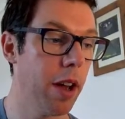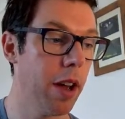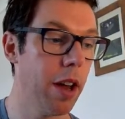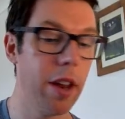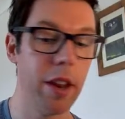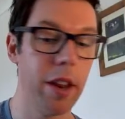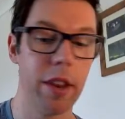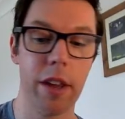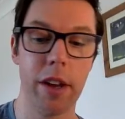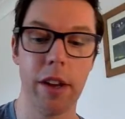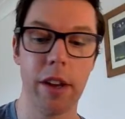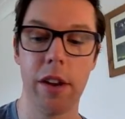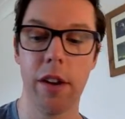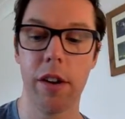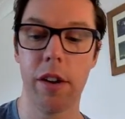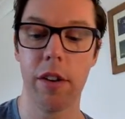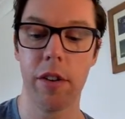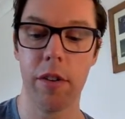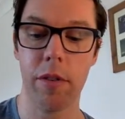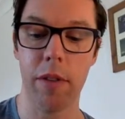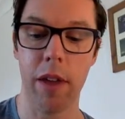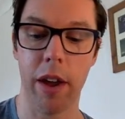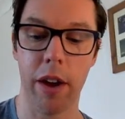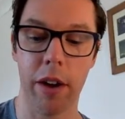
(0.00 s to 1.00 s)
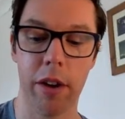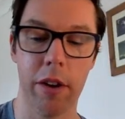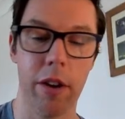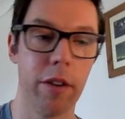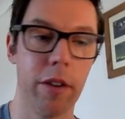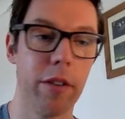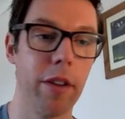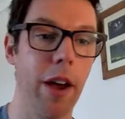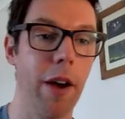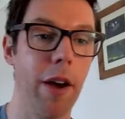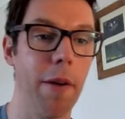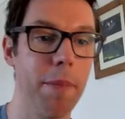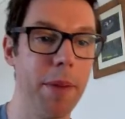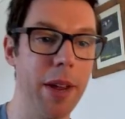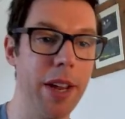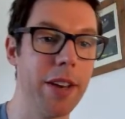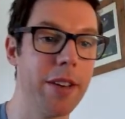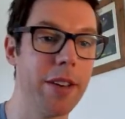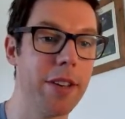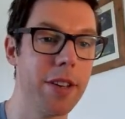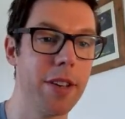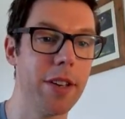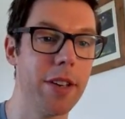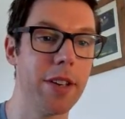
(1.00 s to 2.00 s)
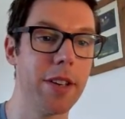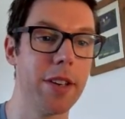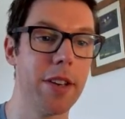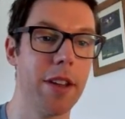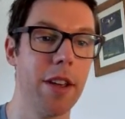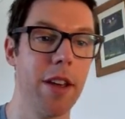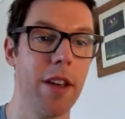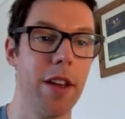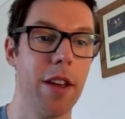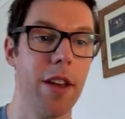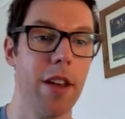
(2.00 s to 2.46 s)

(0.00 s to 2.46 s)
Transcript: and I think you can do that cut out pieces,